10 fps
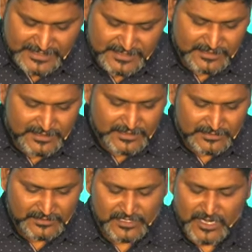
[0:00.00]

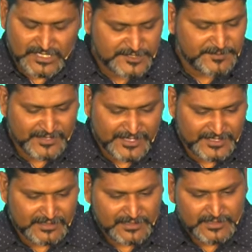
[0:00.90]
This the Lord's
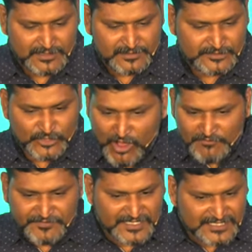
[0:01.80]
Prayer, so
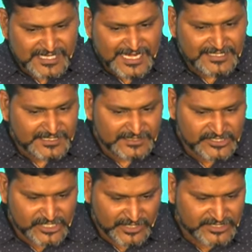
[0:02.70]
often recited
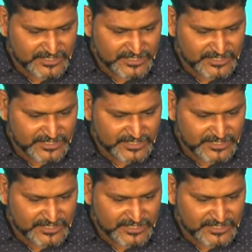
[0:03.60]
in